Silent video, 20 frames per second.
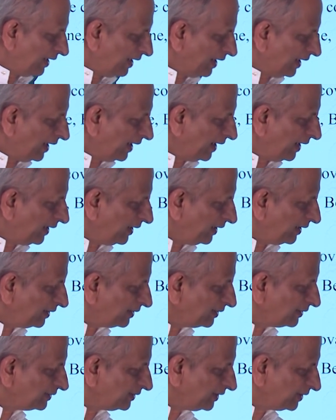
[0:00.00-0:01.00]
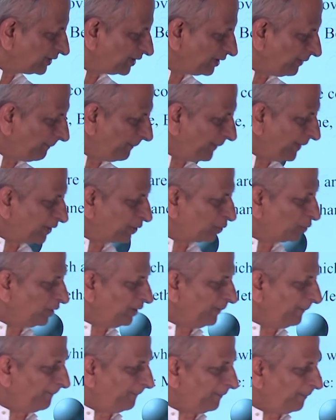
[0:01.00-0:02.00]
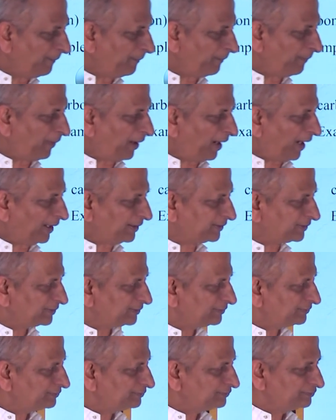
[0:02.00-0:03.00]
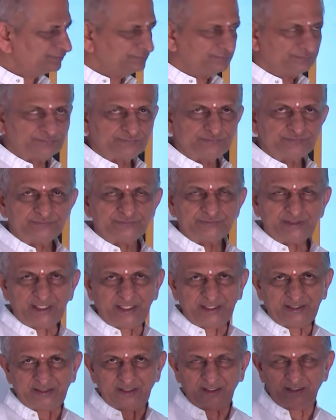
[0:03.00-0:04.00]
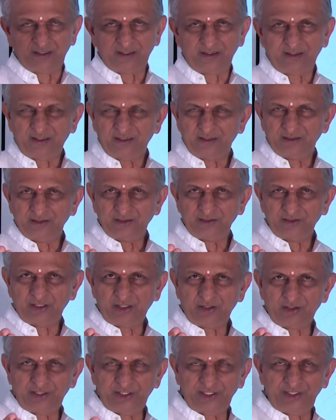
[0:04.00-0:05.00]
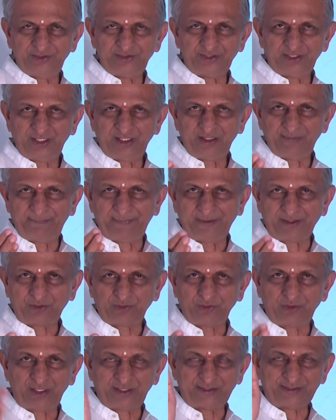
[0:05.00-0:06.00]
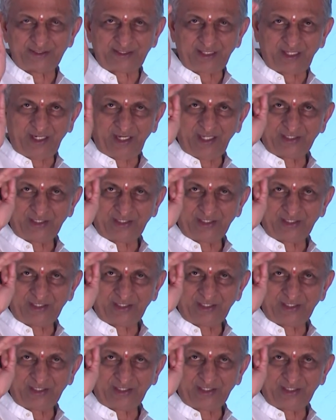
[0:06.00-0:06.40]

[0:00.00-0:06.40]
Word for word: And these are the petroleum product like your diesel, petrol, etc.